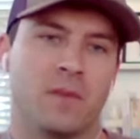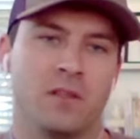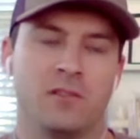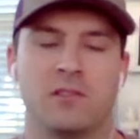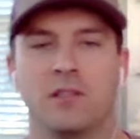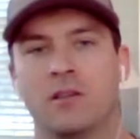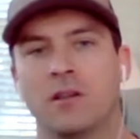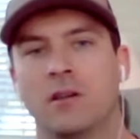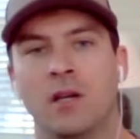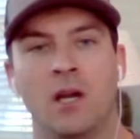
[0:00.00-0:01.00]
You sit in
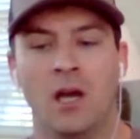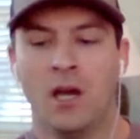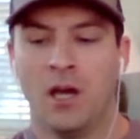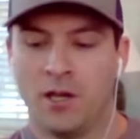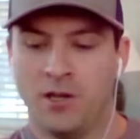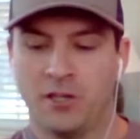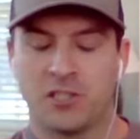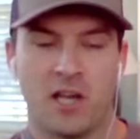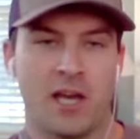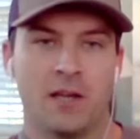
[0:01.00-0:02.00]
a deer
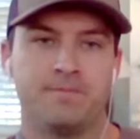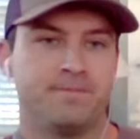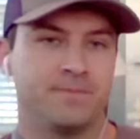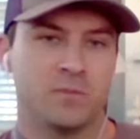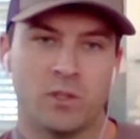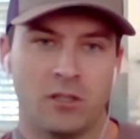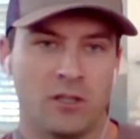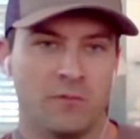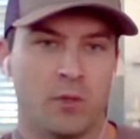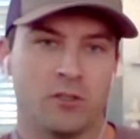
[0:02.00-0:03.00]
stand, and when there are
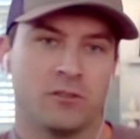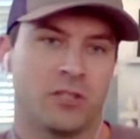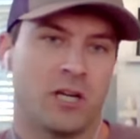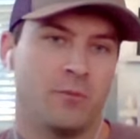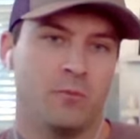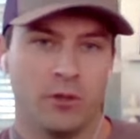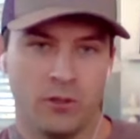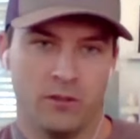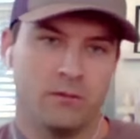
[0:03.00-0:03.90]
enough birds in the trap, you pull it.